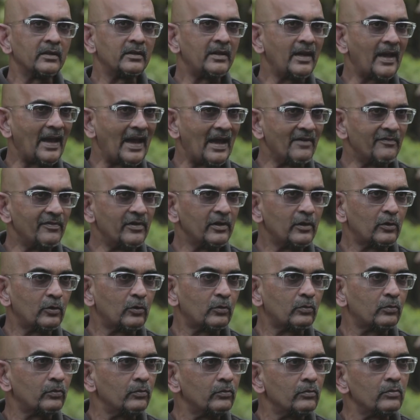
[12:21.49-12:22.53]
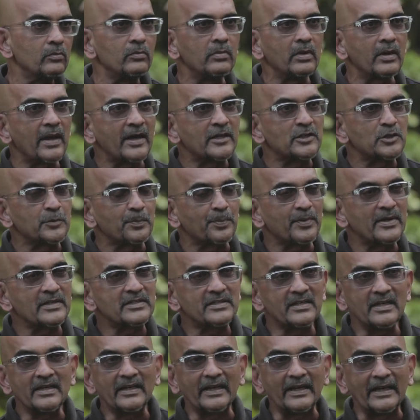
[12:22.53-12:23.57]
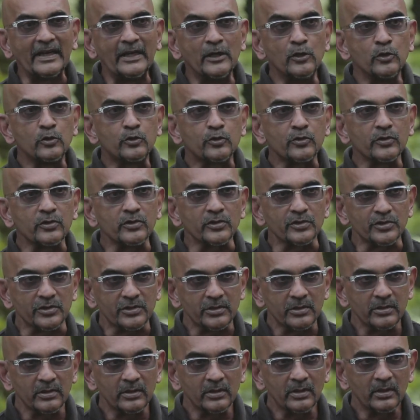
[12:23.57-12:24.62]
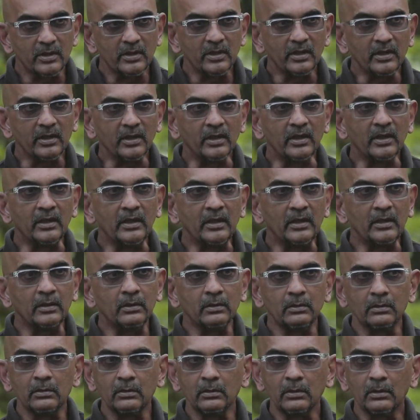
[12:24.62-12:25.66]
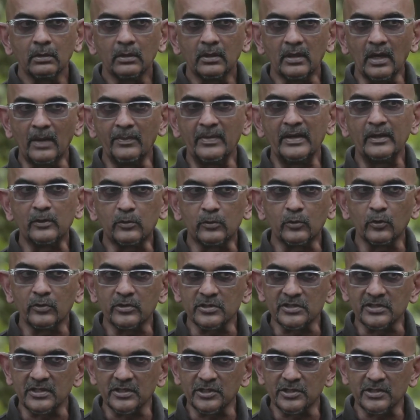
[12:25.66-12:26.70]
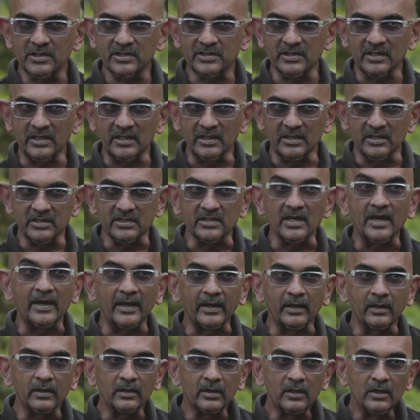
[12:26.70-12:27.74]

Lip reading: They haven't expressed any interest in coming to the SeychellesEEZ.